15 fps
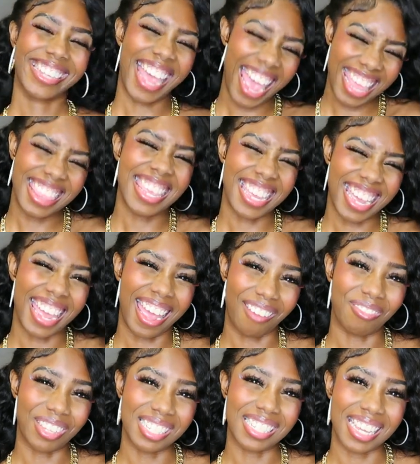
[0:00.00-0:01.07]
I think I
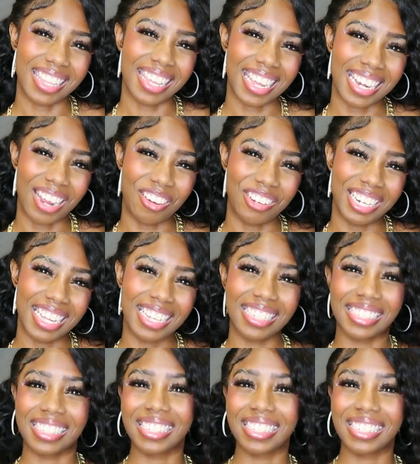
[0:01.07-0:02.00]
have to say that nowadays.